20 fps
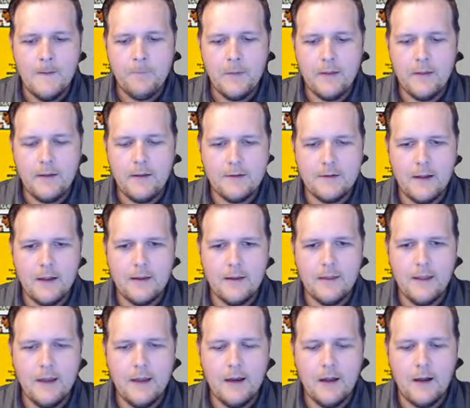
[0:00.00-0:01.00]
And they said
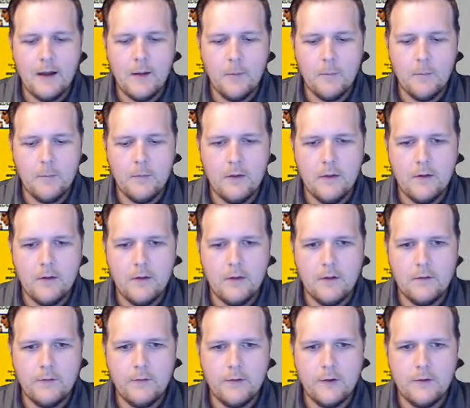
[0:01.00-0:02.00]
that
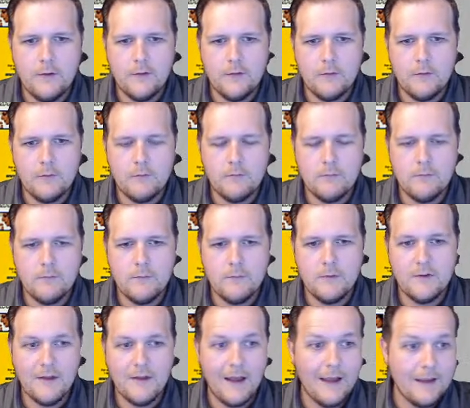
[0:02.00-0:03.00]
the first
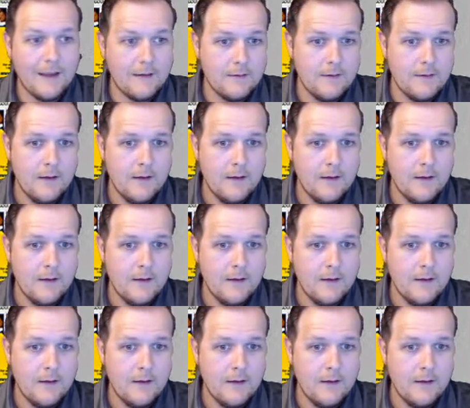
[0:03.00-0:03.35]
signs